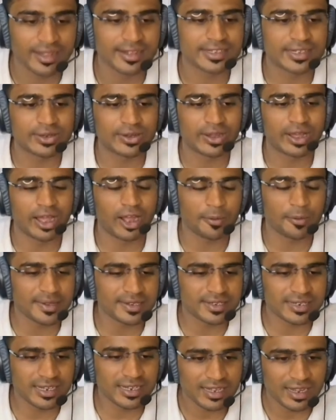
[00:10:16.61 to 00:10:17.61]
so
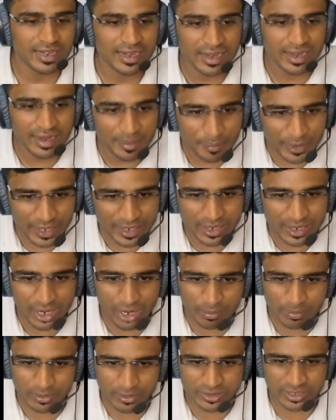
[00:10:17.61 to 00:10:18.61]
obviously print
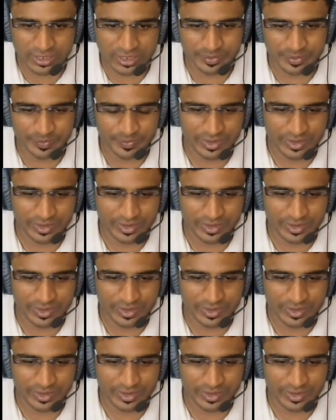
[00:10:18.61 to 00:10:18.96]
composite.